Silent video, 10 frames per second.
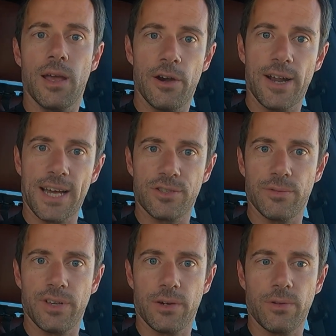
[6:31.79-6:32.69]

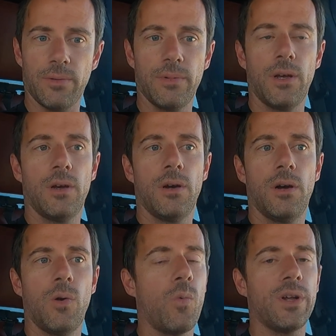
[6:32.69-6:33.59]
international vehicle,
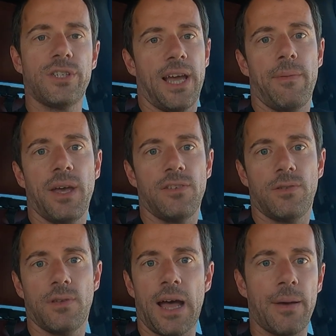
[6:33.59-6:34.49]
which again
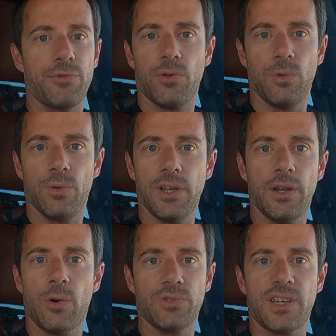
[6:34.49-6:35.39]
makes absolutely
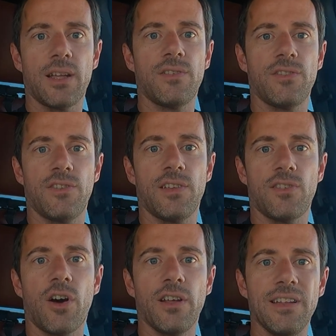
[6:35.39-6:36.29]
no sense.
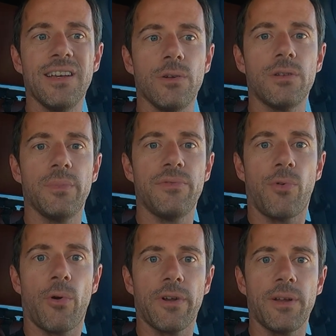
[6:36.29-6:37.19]
It's not illegal to be
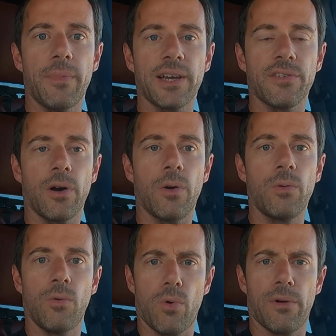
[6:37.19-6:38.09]
foreign in
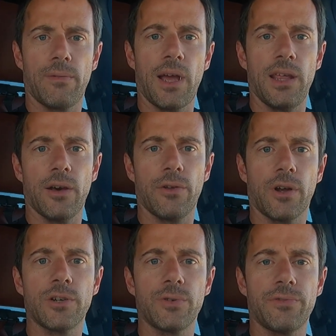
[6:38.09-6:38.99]
Mexico or any
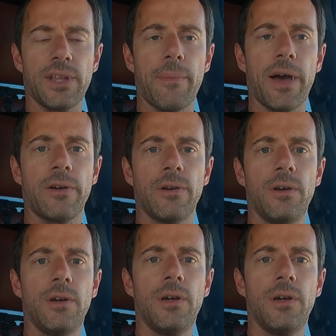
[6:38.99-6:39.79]
other country for that matter.